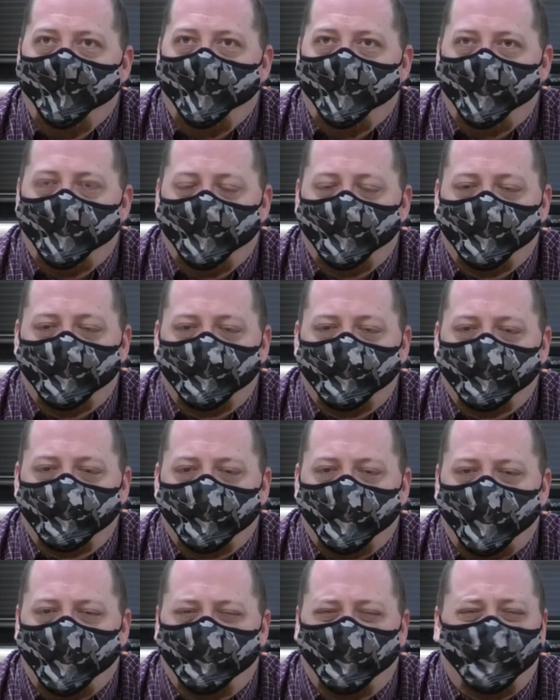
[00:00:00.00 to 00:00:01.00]
I'm
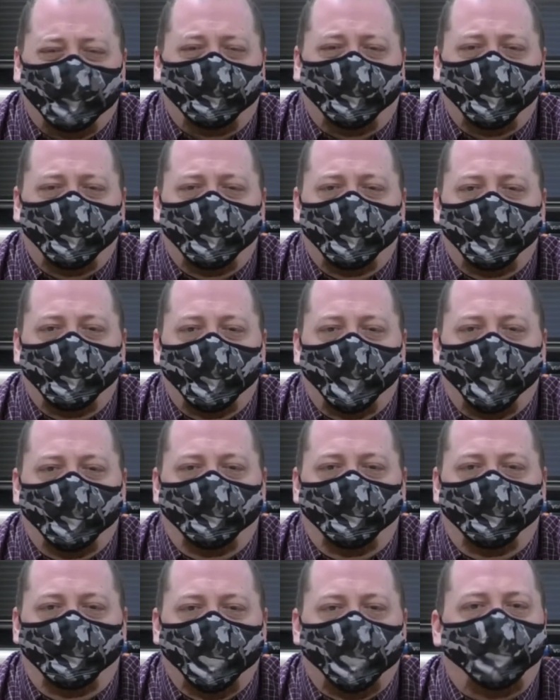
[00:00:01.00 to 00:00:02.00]
also a
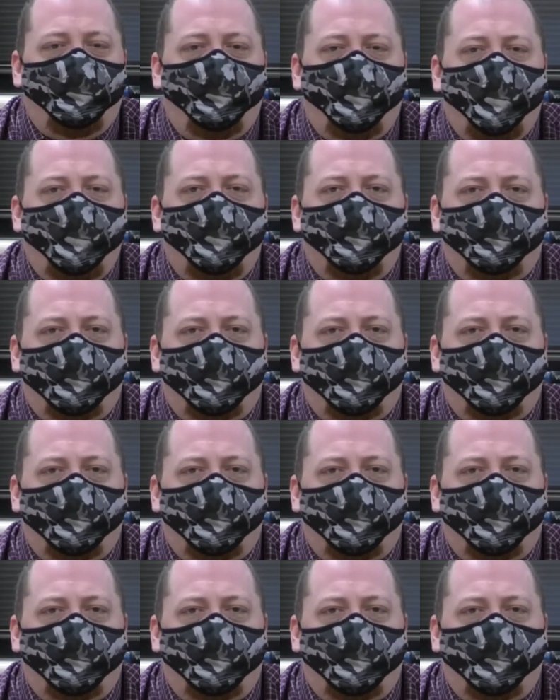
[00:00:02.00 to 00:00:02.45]
big fan